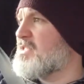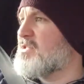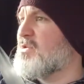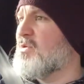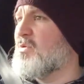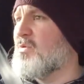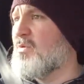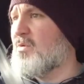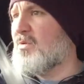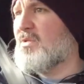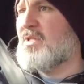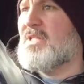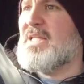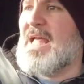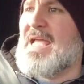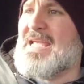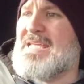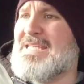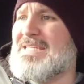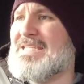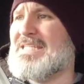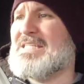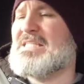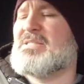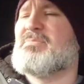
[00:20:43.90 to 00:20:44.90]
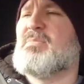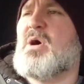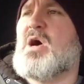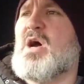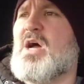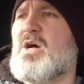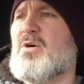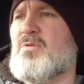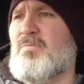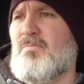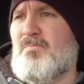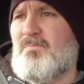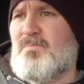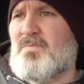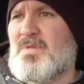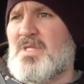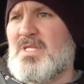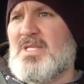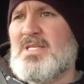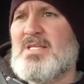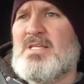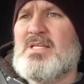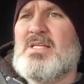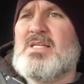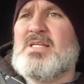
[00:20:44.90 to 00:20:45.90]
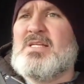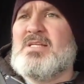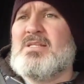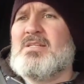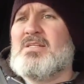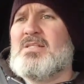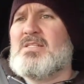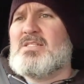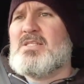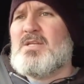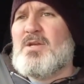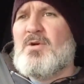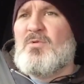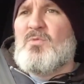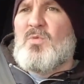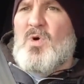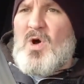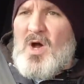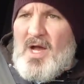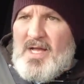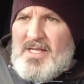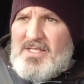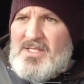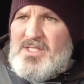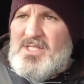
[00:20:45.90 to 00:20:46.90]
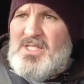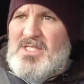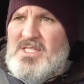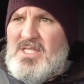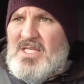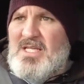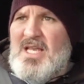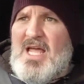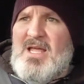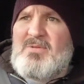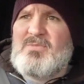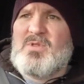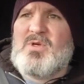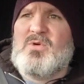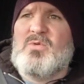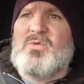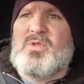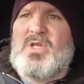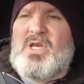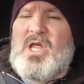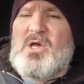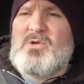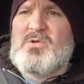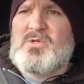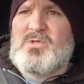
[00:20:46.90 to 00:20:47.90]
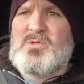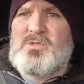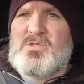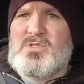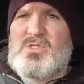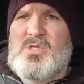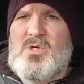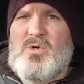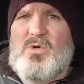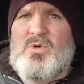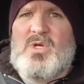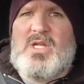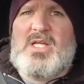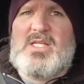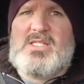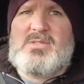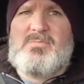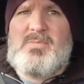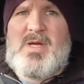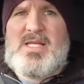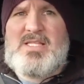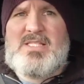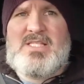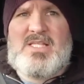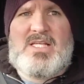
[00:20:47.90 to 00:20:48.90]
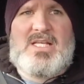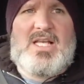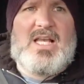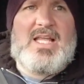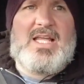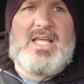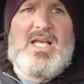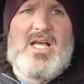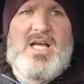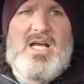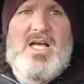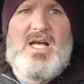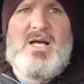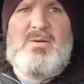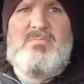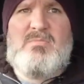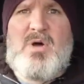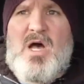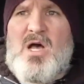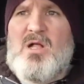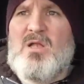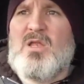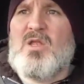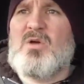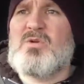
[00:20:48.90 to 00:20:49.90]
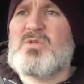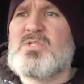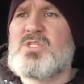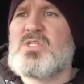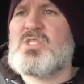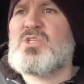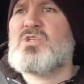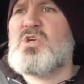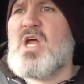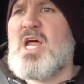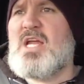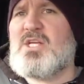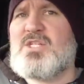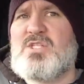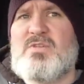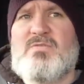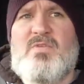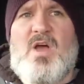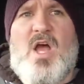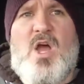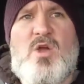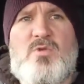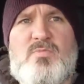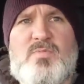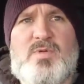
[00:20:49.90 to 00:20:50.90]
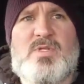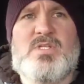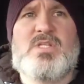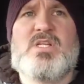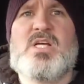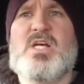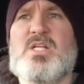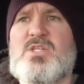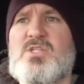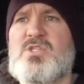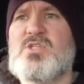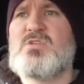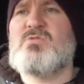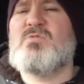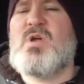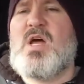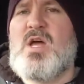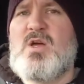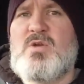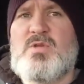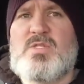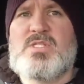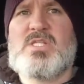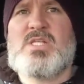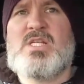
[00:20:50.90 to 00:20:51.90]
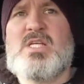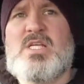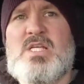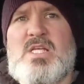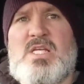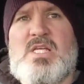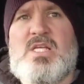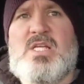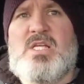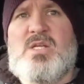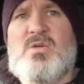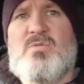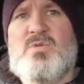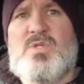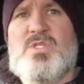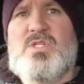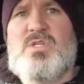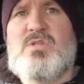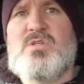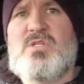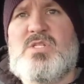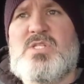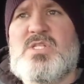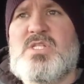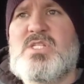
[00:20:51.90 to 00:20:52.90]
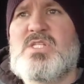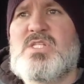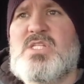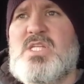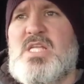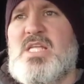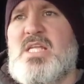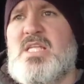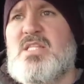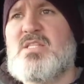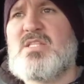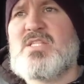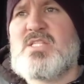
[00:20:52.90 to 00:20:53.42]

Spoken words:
call Ladies Mile. Don't know why, it's just a name that all the locals call it. It's basically a mile-long stretch of open country road, which you can see the